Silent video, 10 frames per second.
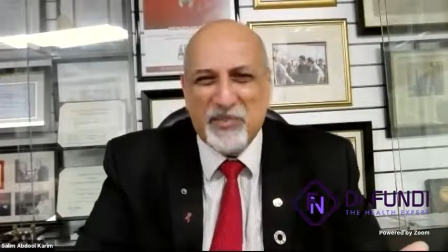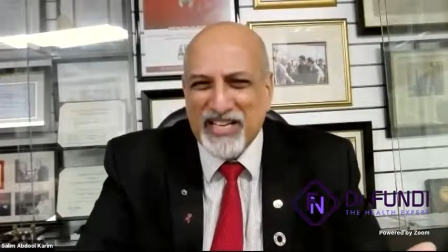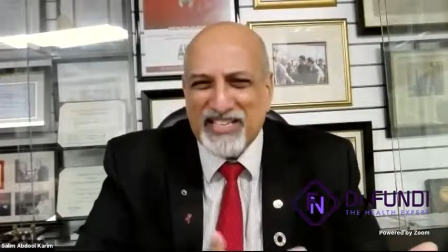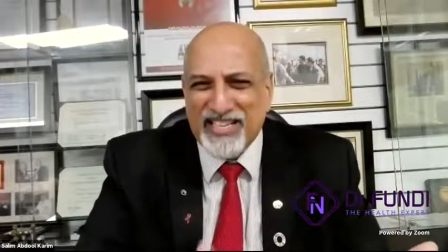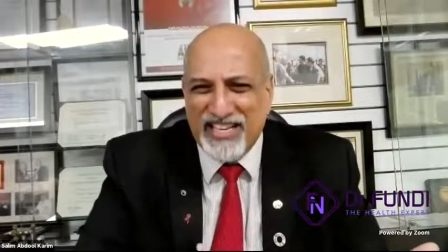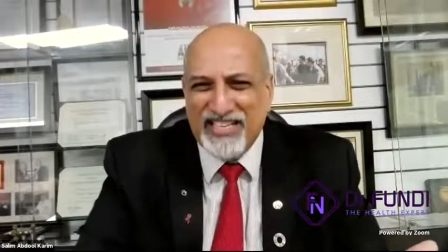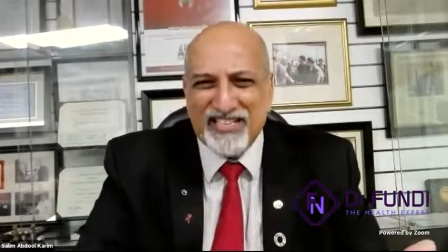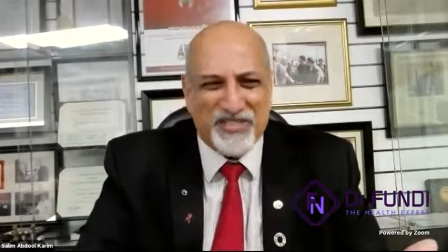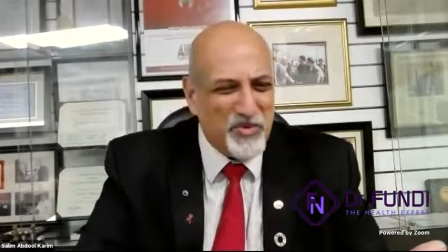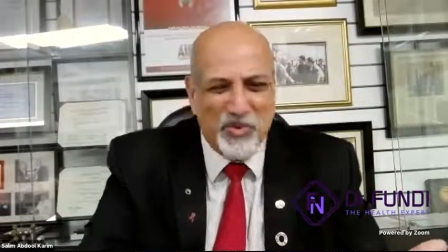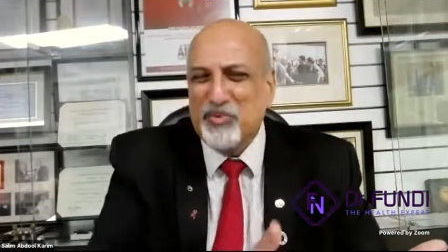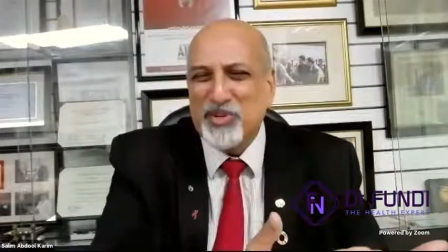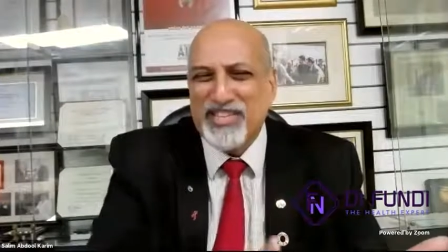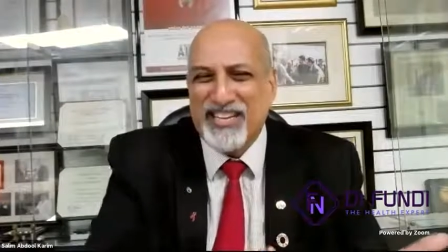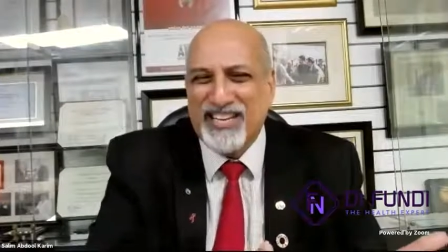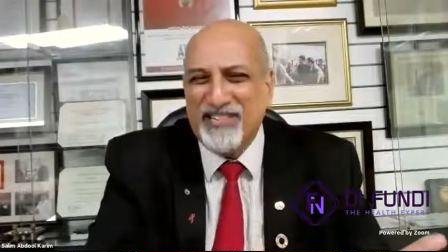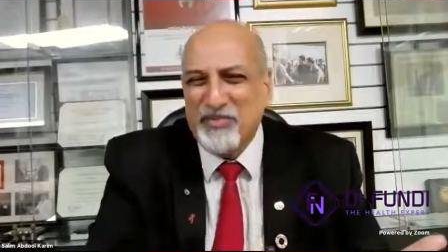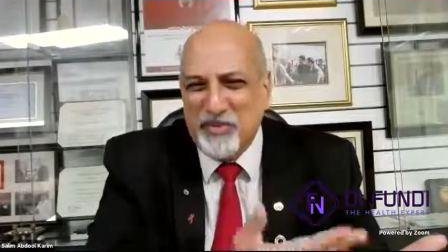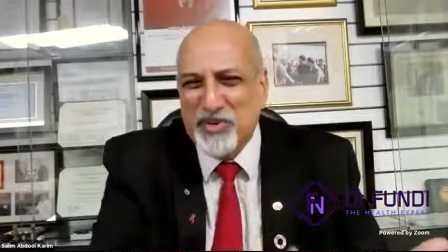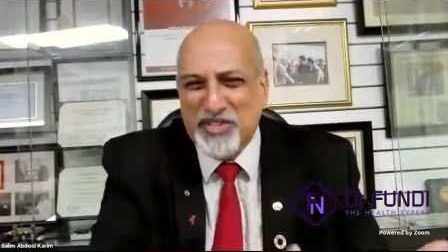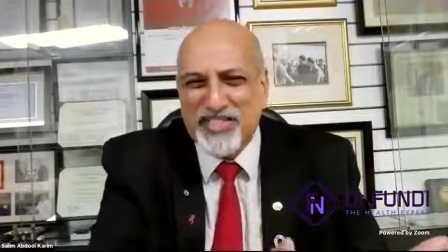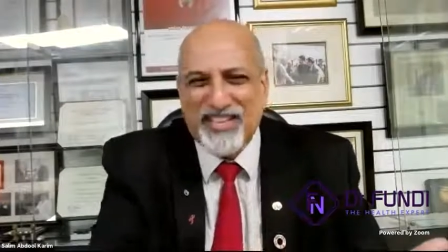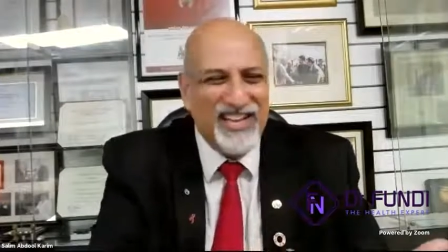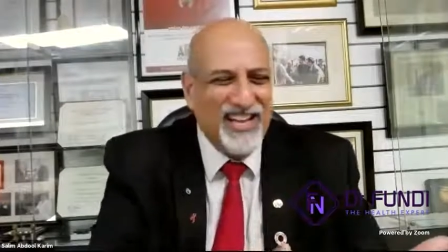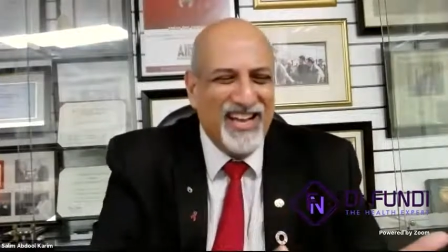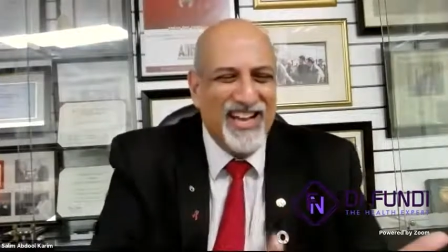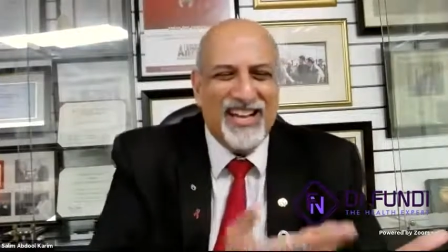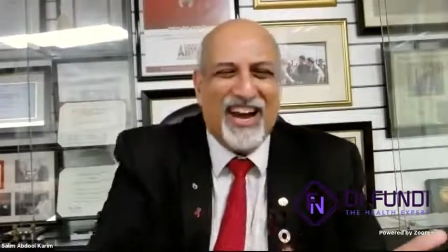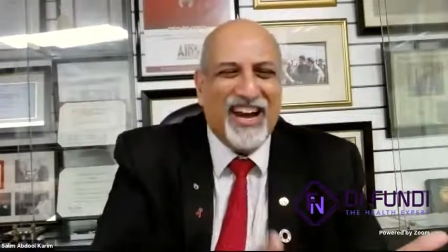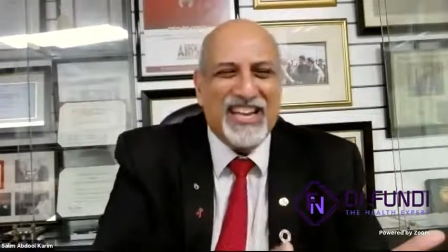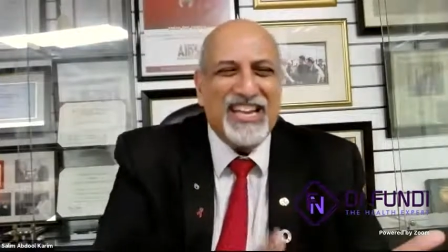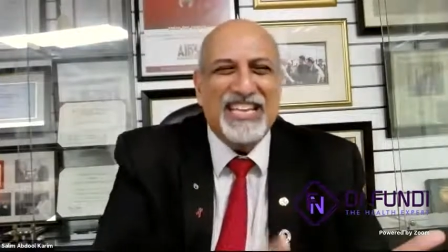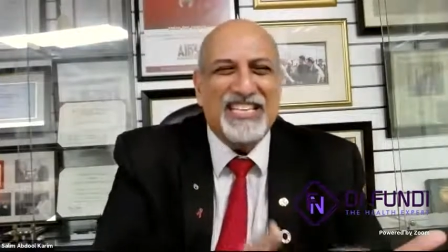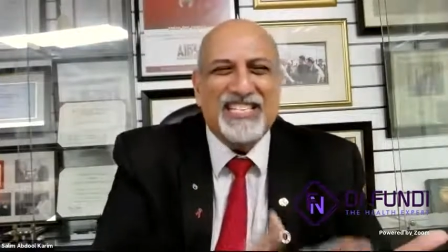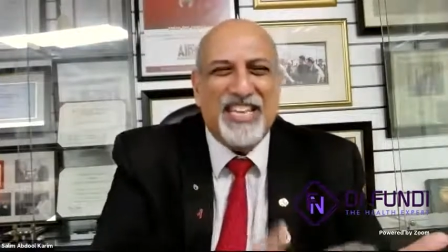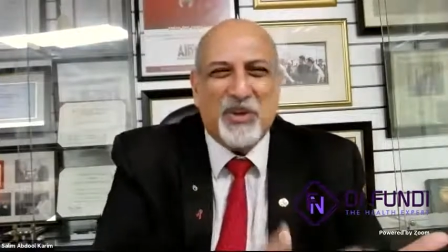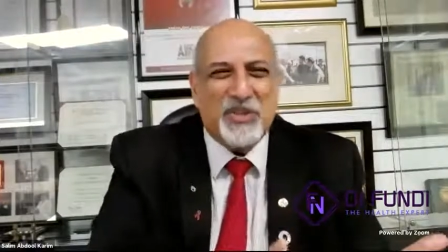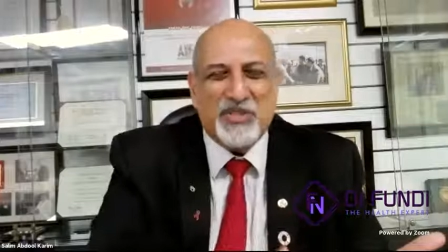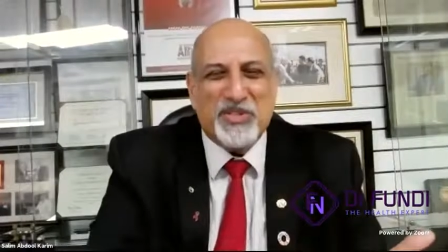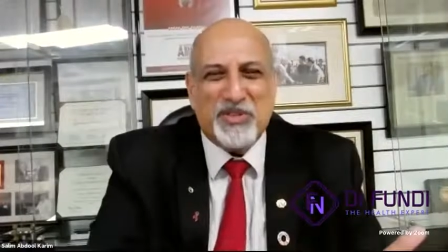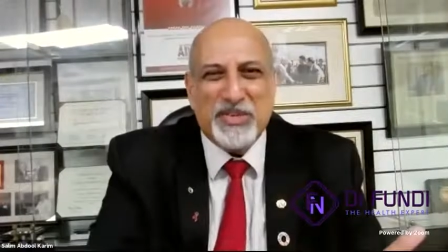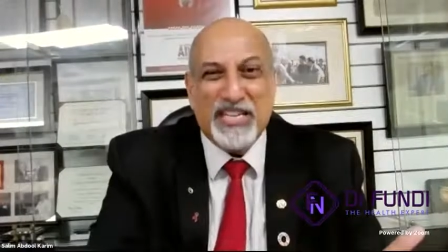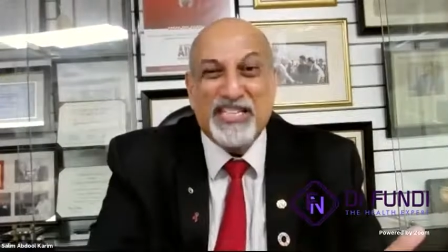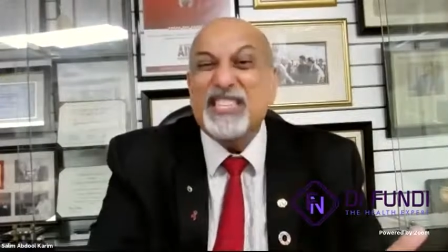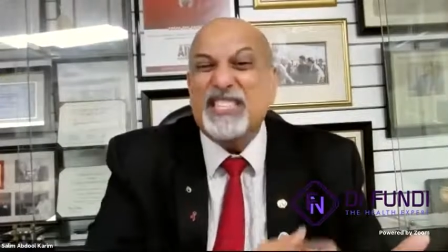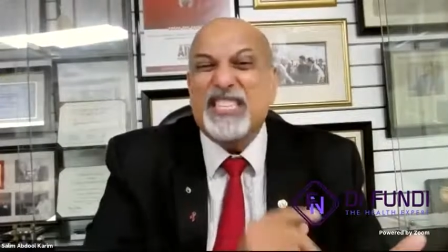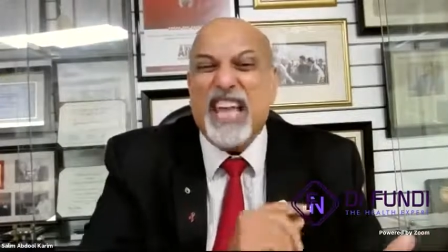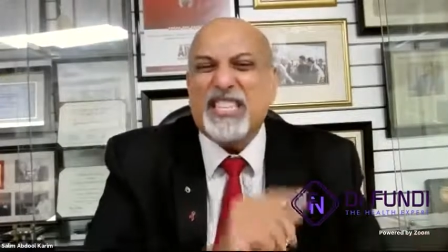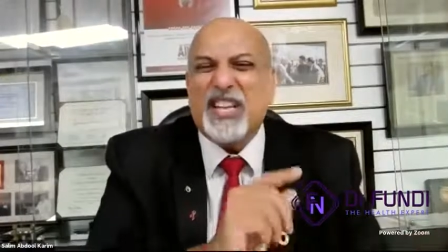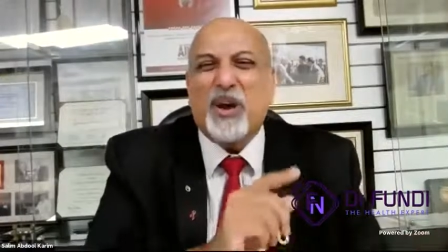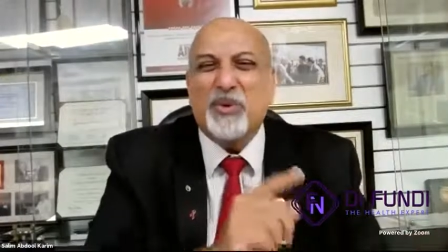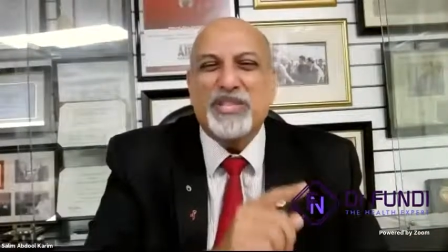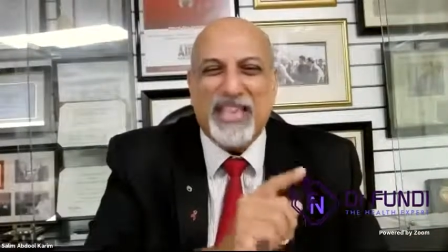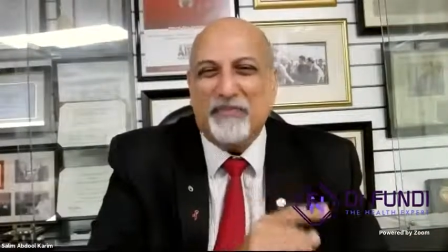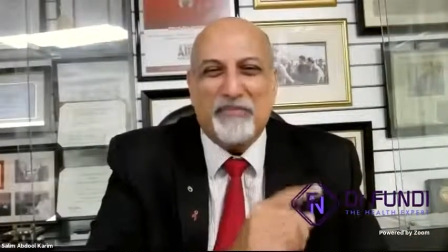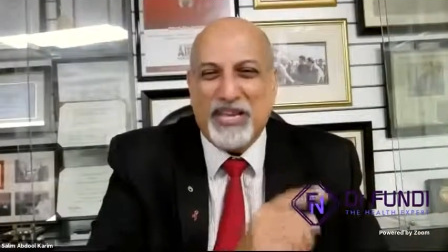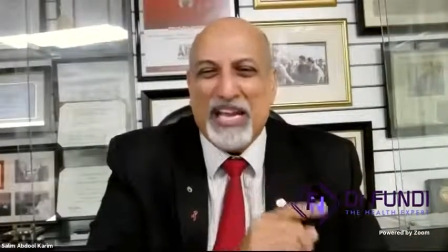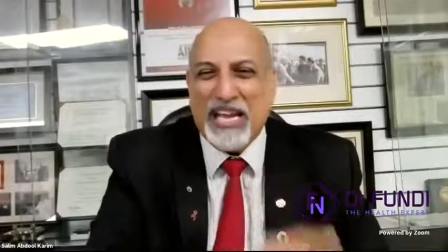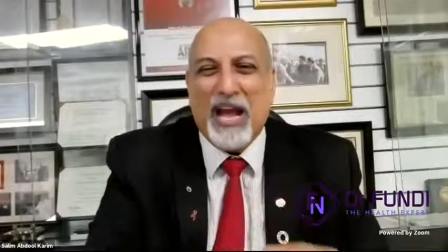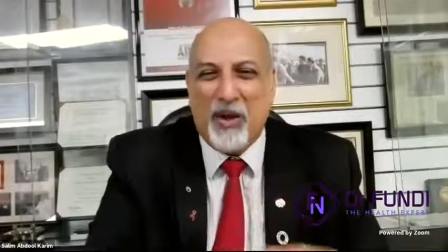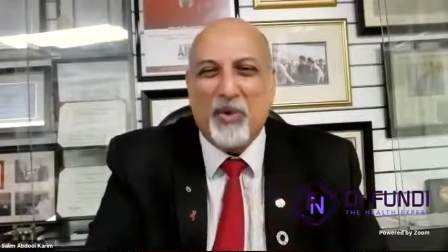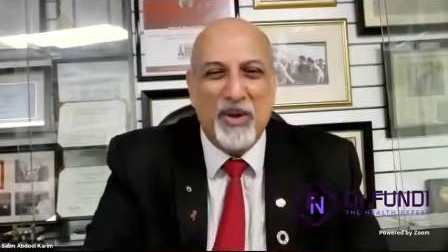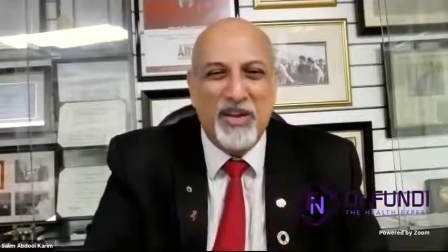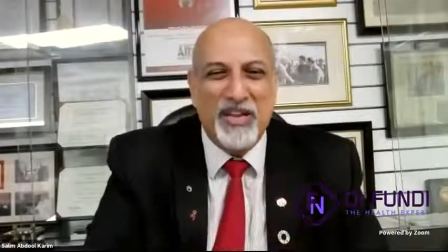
We are scientists. Who puts an RNA sequence on Twitter? He says, that's how it's happening now.